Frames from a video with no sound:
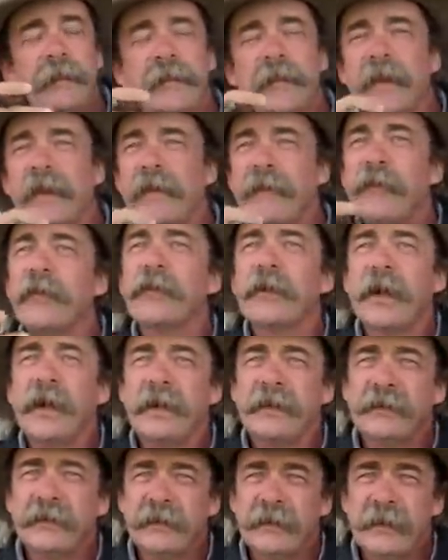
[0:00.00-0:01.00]
If you're
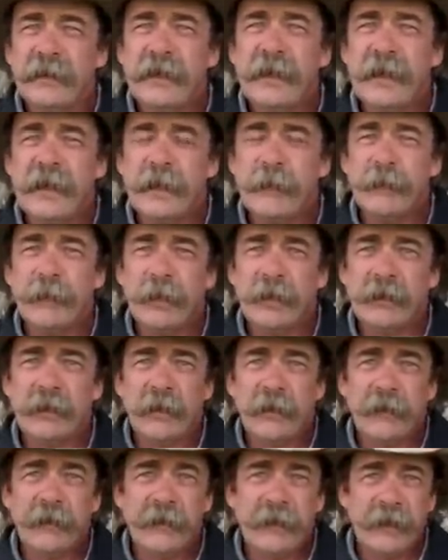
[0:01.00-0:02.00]
constantly getting bucked
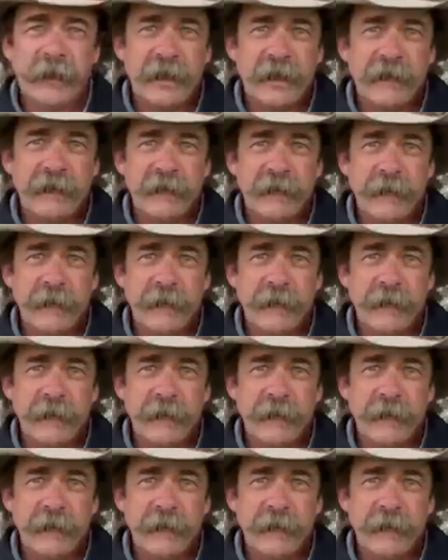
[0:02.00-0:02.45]
off in life,